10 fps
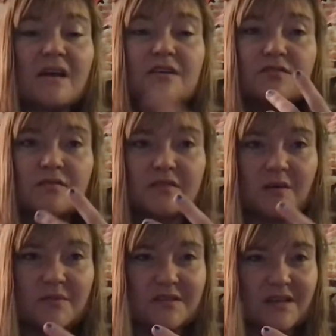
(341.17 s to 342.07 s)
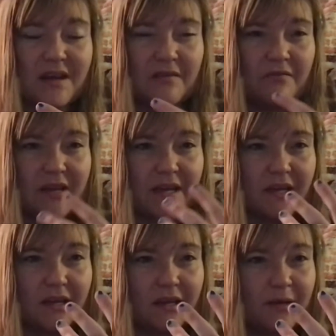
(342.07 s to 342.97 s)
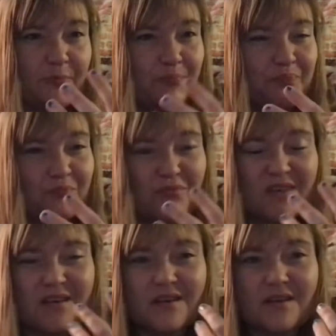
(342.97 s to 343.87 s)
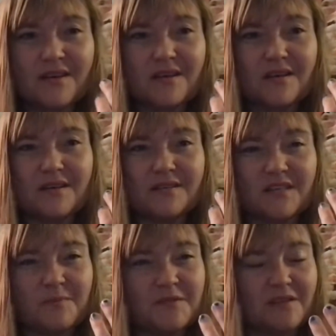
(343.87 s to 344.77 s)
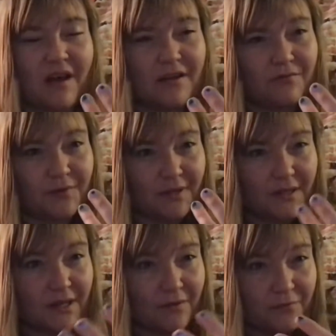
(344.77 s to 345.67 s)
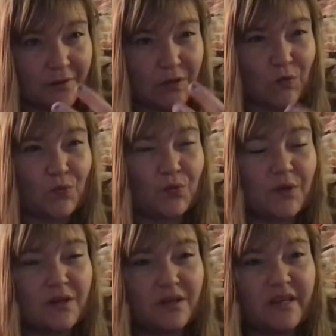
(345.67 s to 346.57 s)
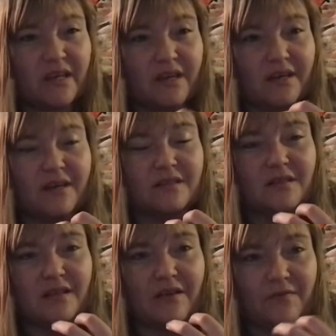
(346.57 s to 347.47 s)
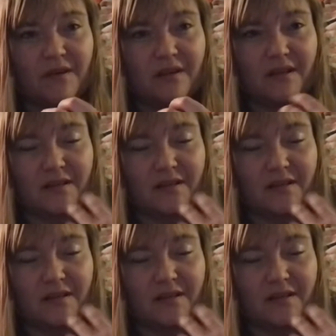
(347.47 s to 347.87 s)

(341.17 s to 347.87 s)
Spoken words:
So it's almost kind of like a deep sigh of relief when you really get into that feeling.